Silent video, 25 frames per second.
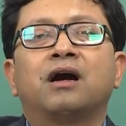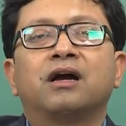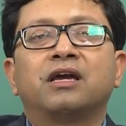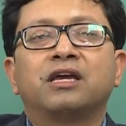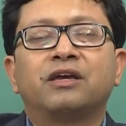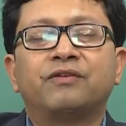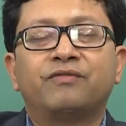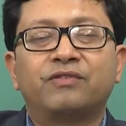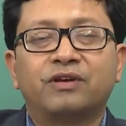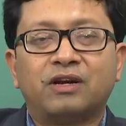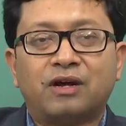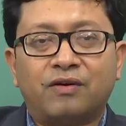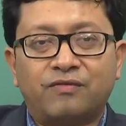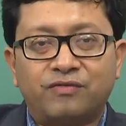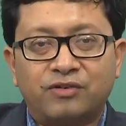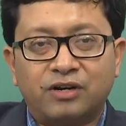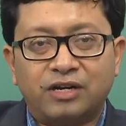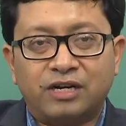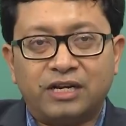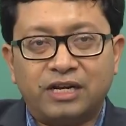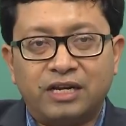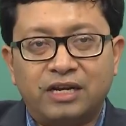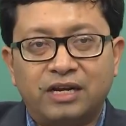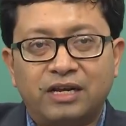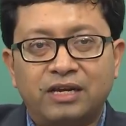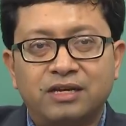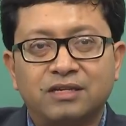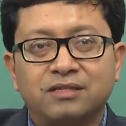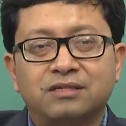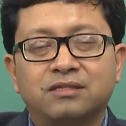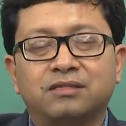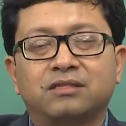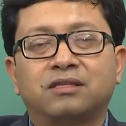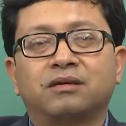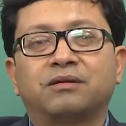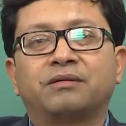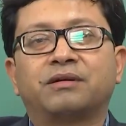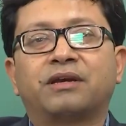even after delays,
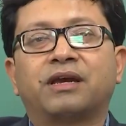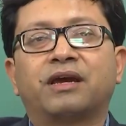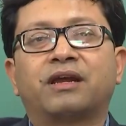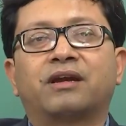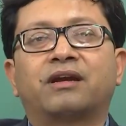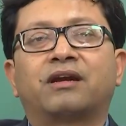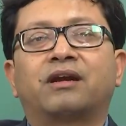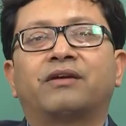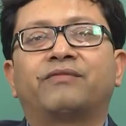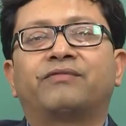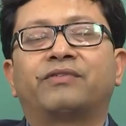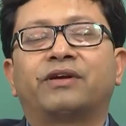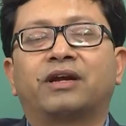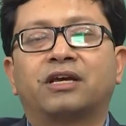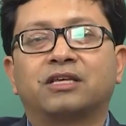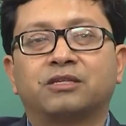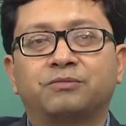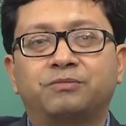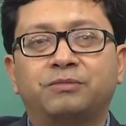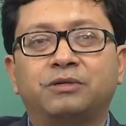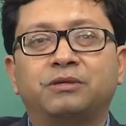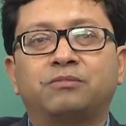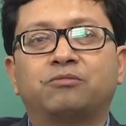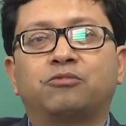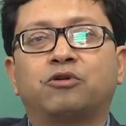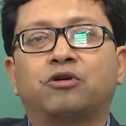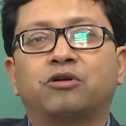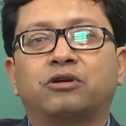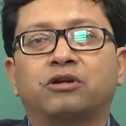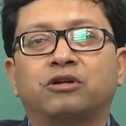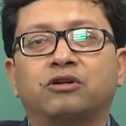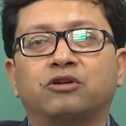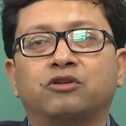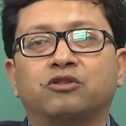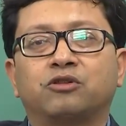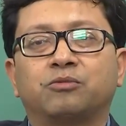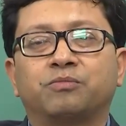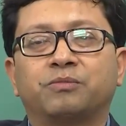the aircraft has been brought
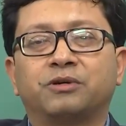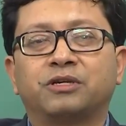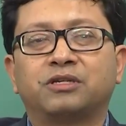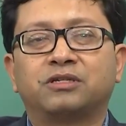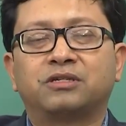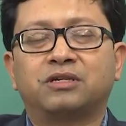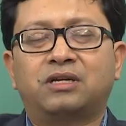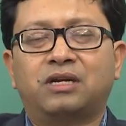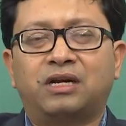into the picture,